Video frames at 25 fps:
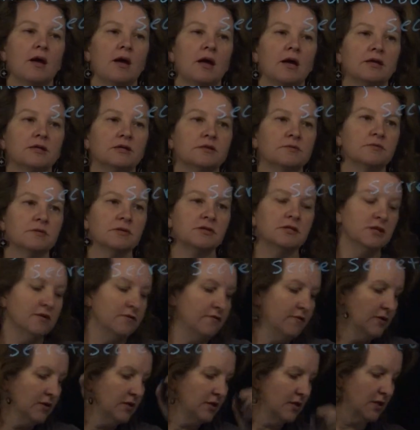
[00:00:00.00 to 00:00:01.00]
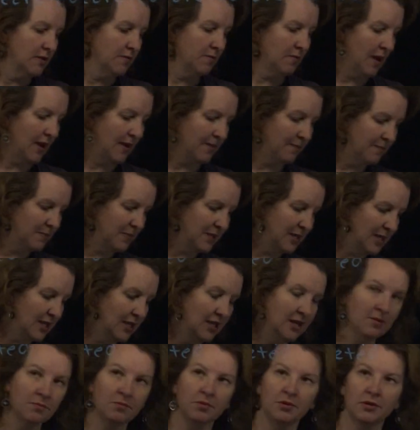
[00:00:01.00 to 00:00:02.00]
and specifically by
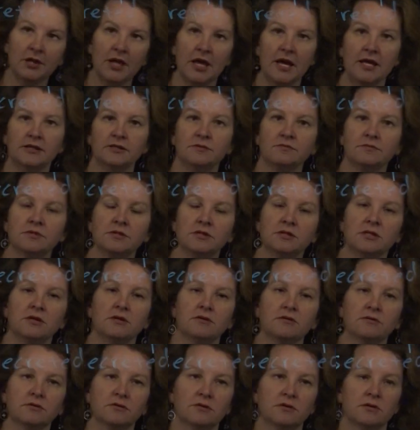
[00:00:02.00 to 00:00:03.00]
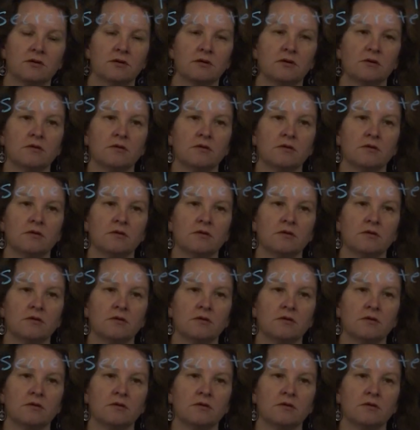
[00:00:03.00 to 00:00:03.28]
B plasma cells.